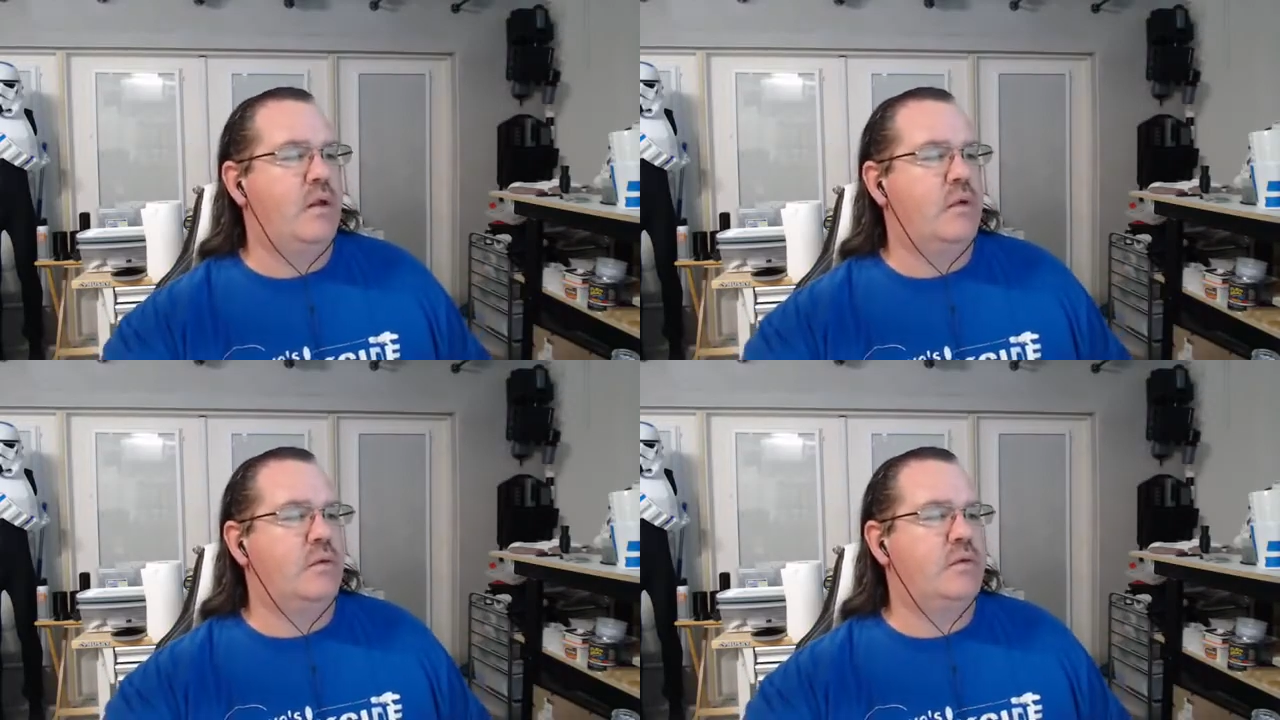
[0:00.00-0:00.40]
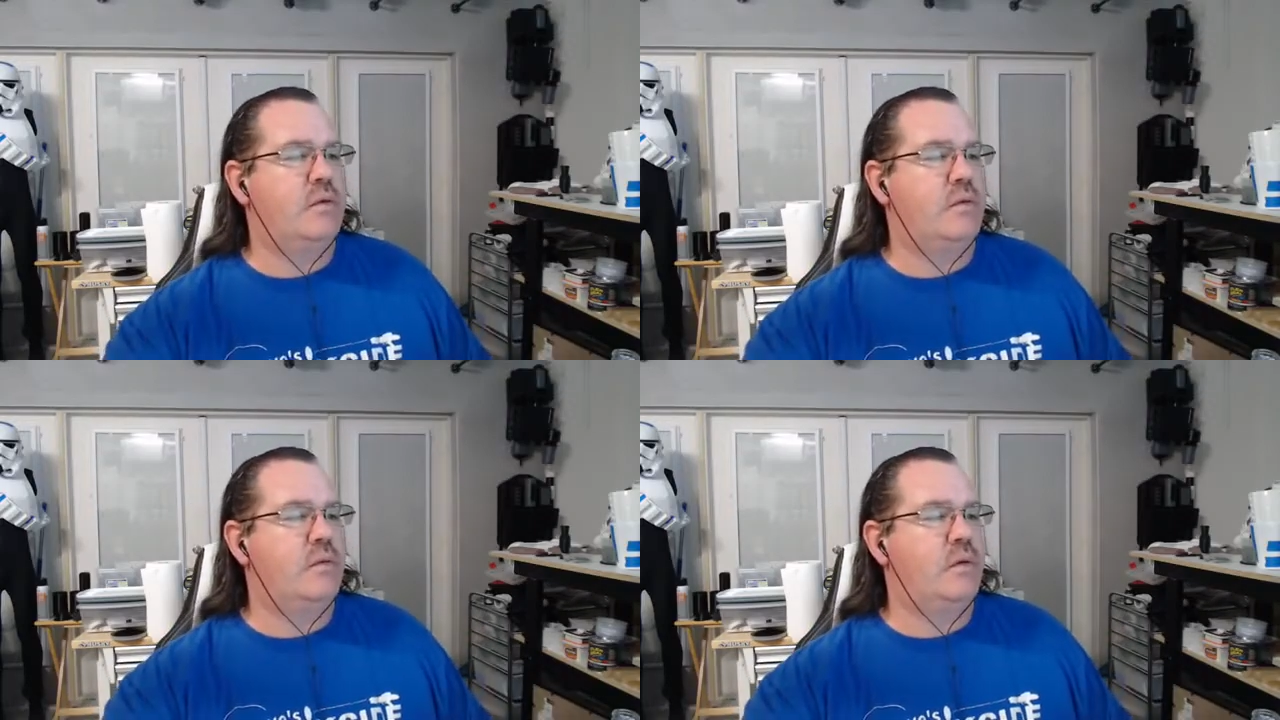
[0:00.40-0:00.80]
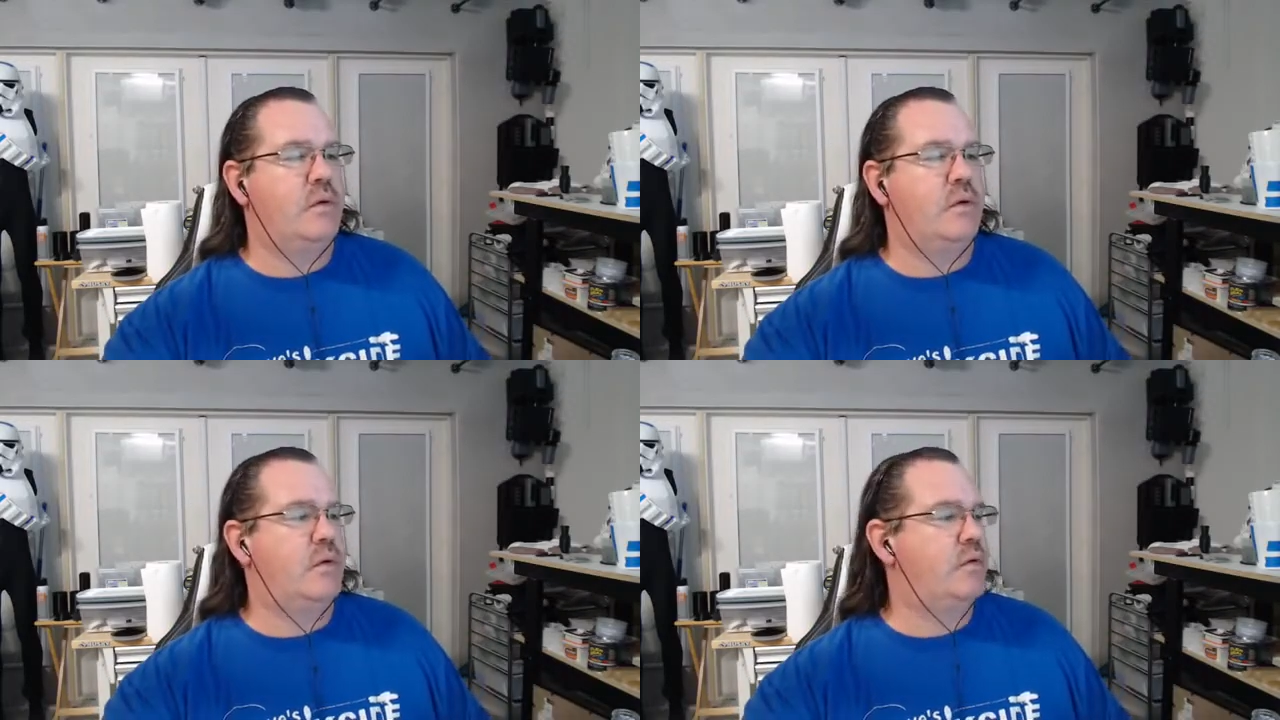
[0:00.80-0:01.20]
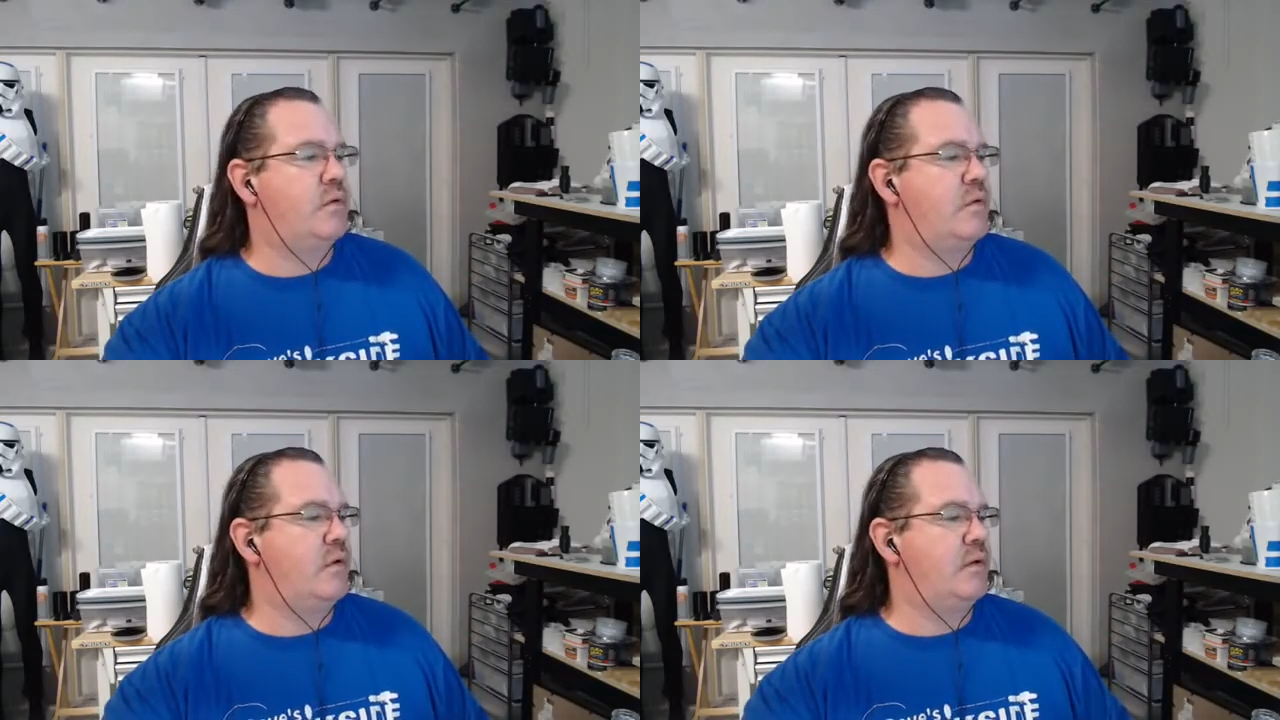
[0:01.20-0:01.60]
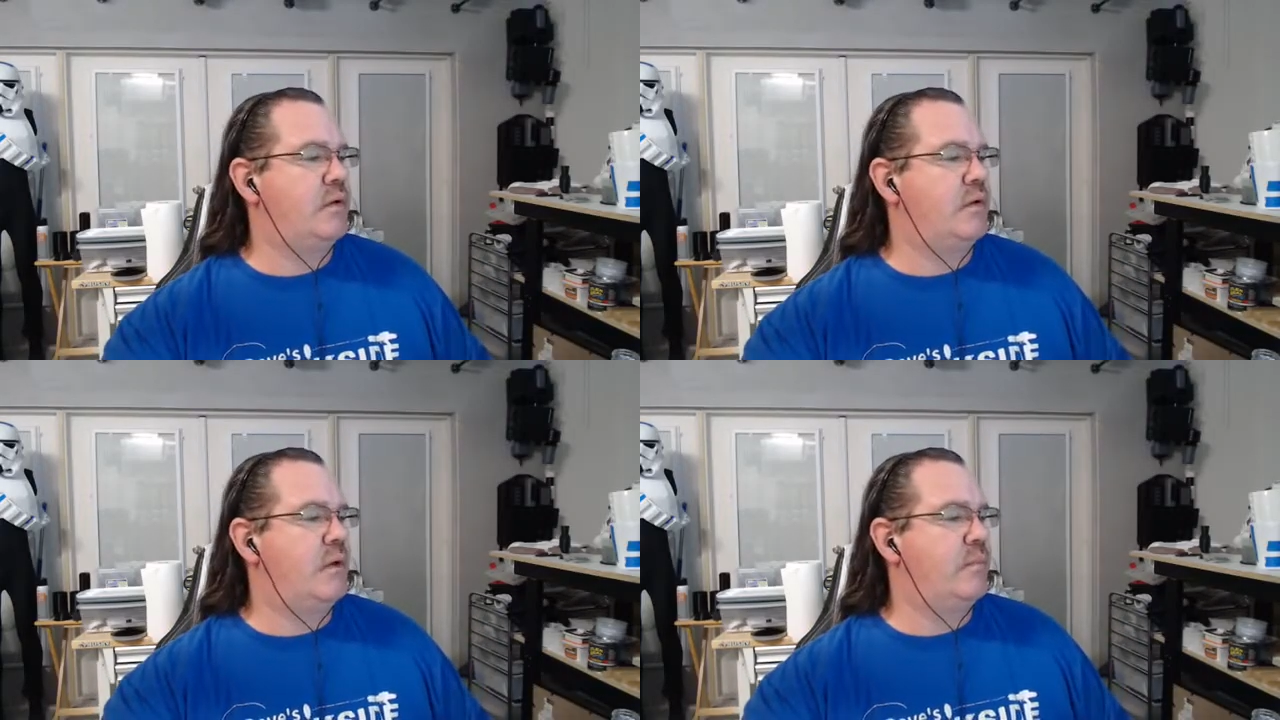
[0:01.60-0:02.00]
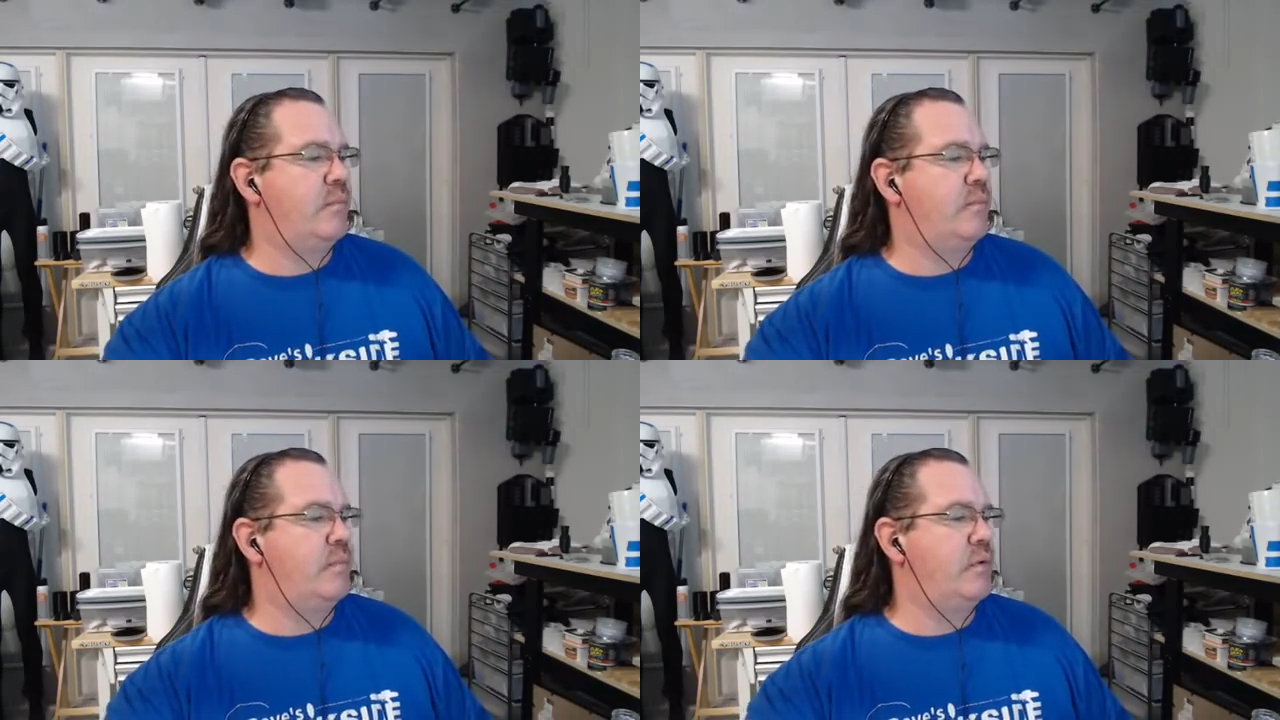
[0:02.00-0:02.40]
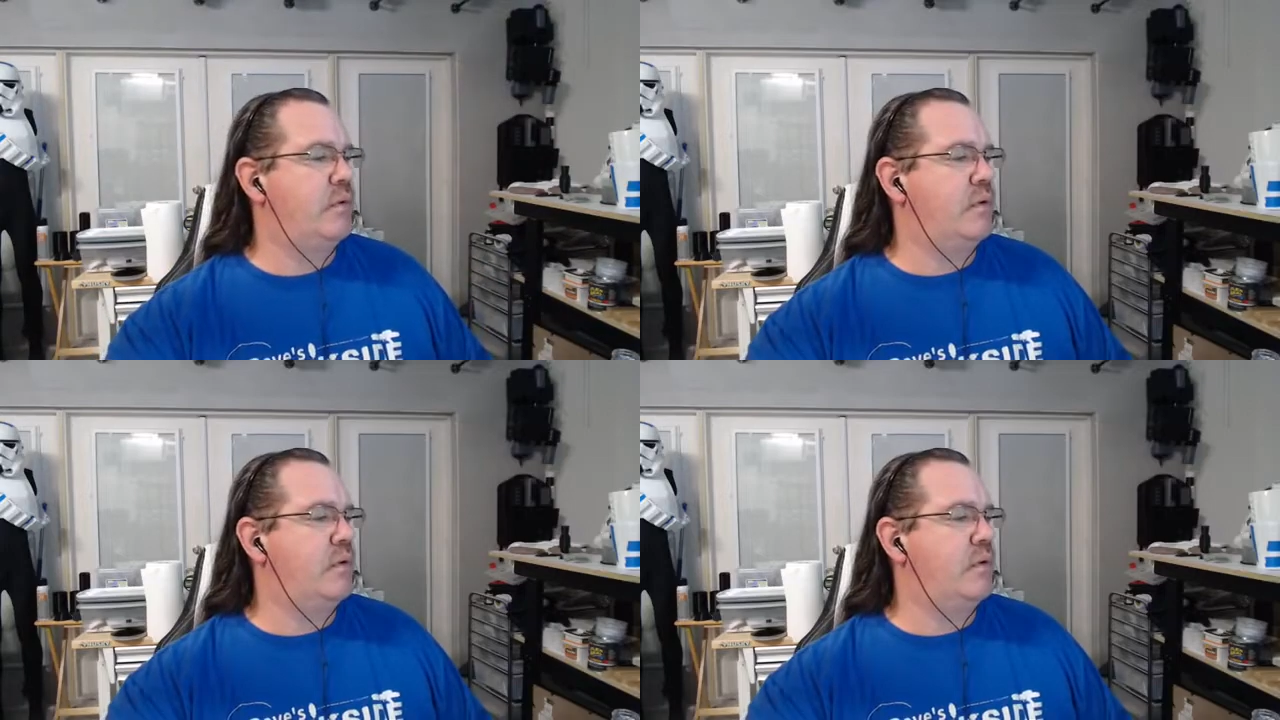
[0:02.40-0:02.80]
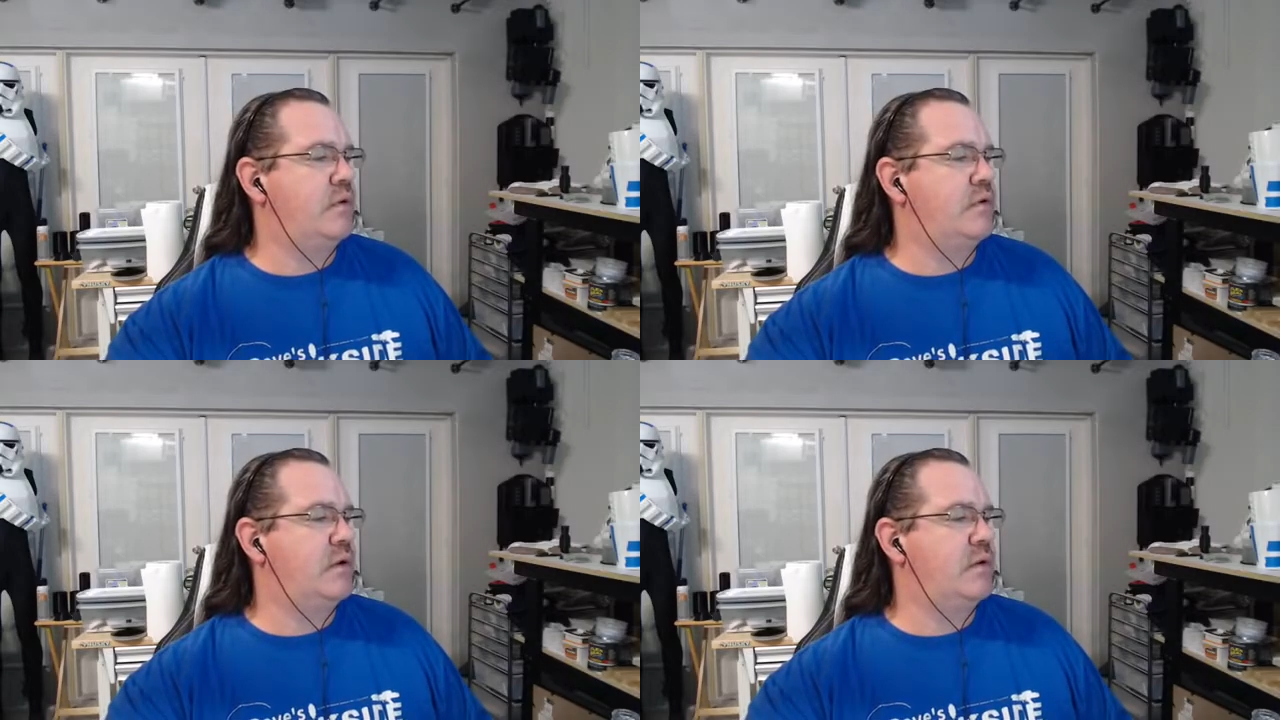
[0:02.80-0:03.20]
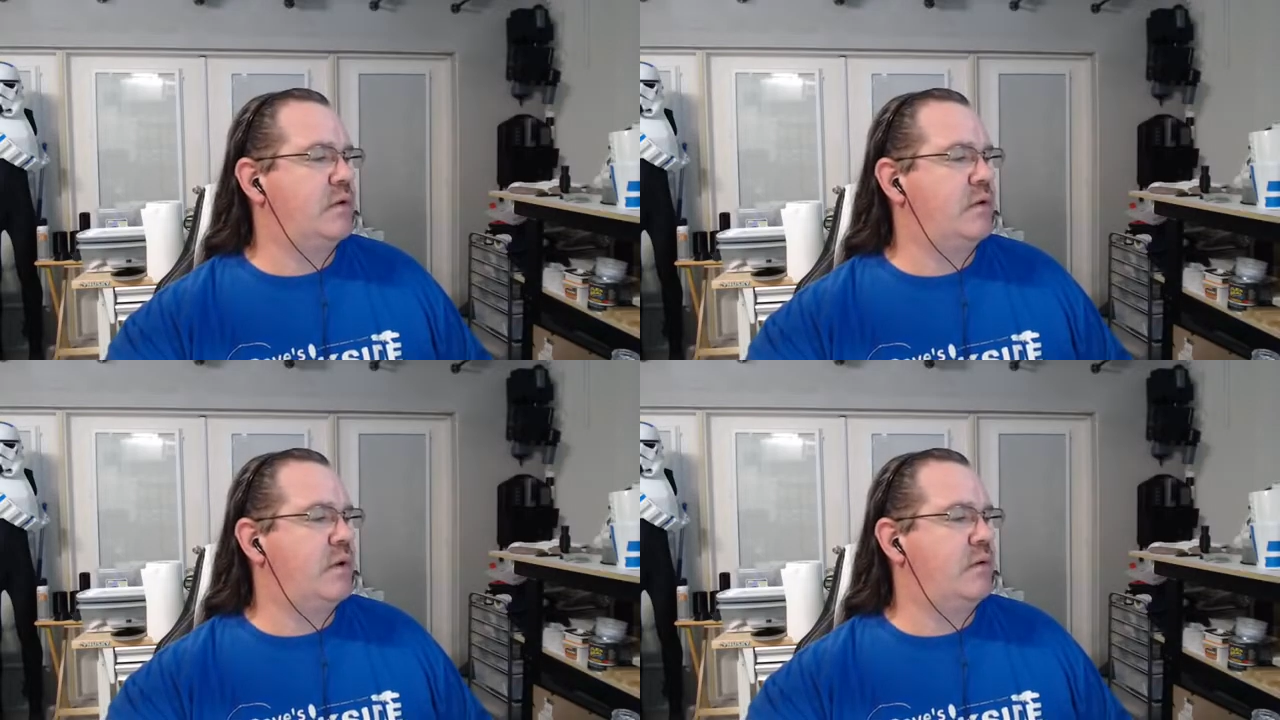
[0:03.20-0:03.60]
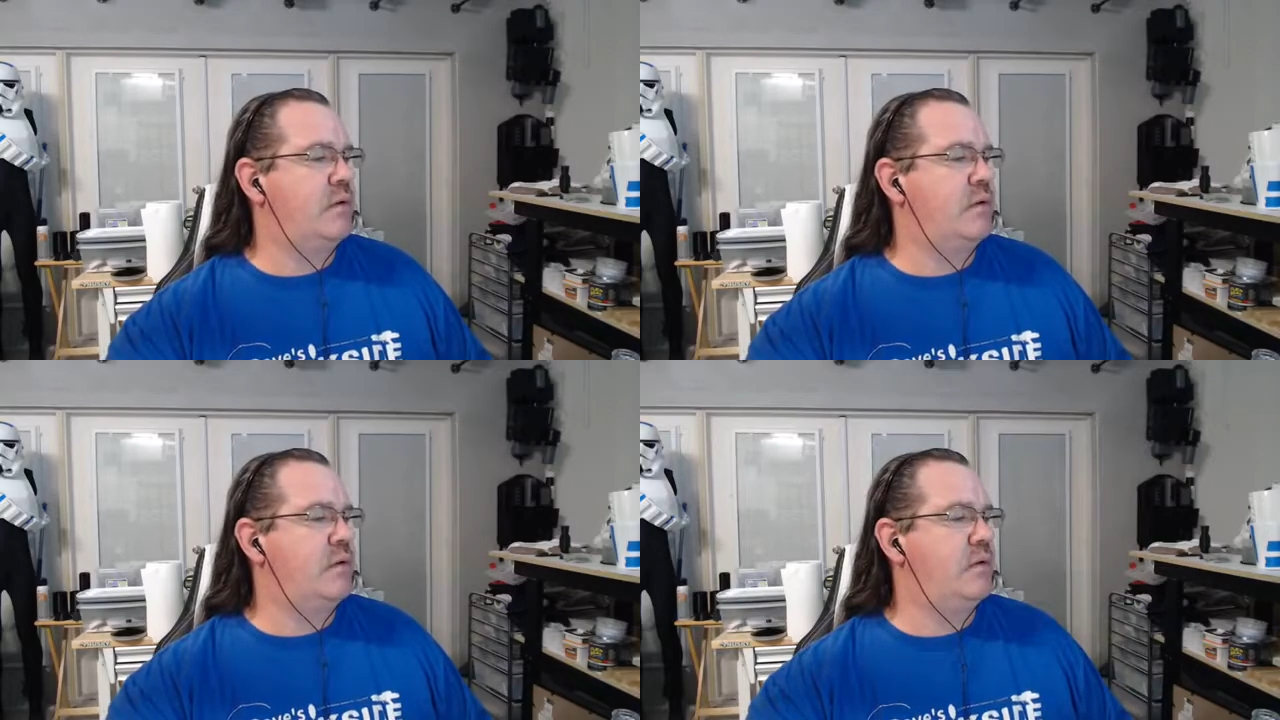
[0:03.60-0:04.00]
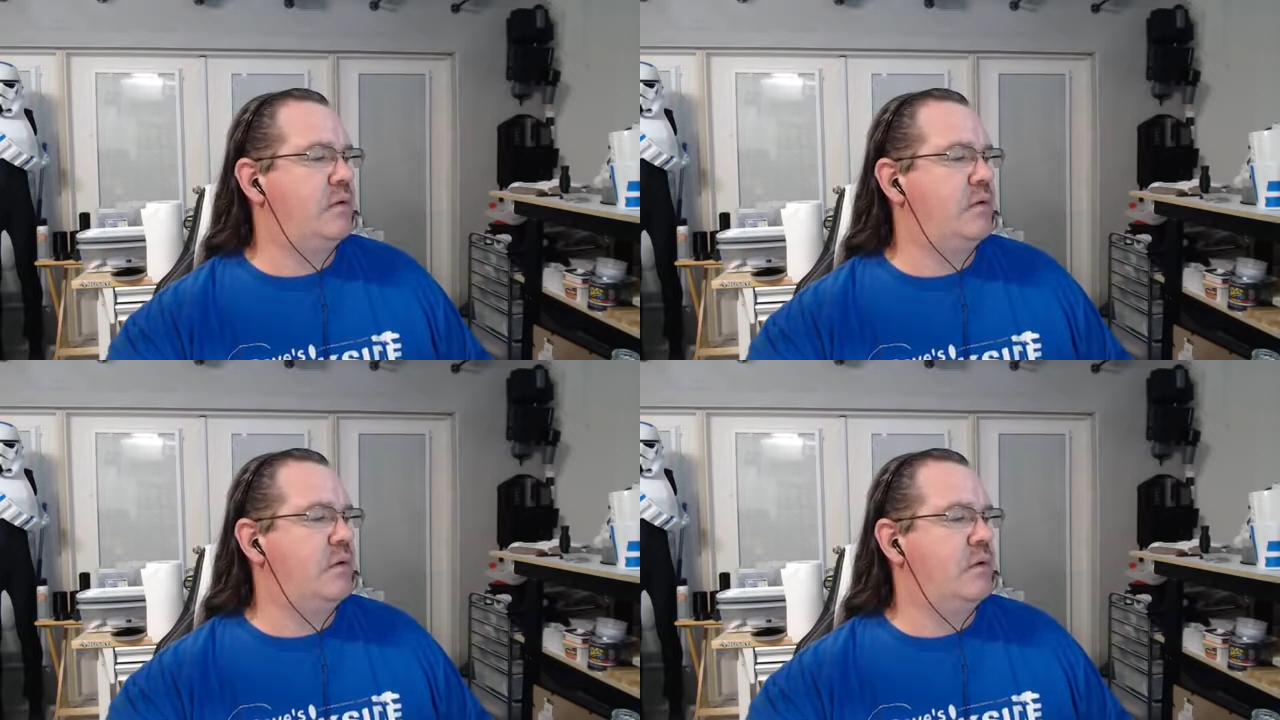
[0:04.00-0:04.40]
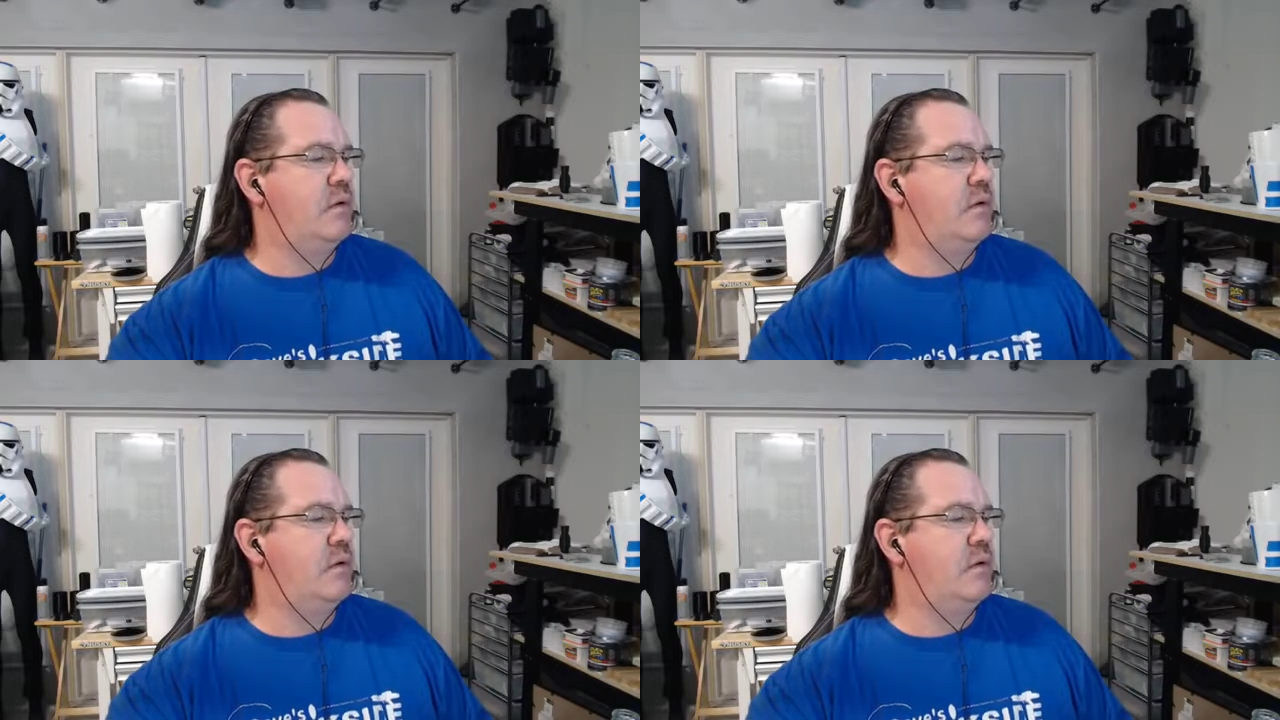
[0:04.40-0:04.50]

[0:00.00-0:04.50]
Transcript: We're just going to start this up. Check this out here.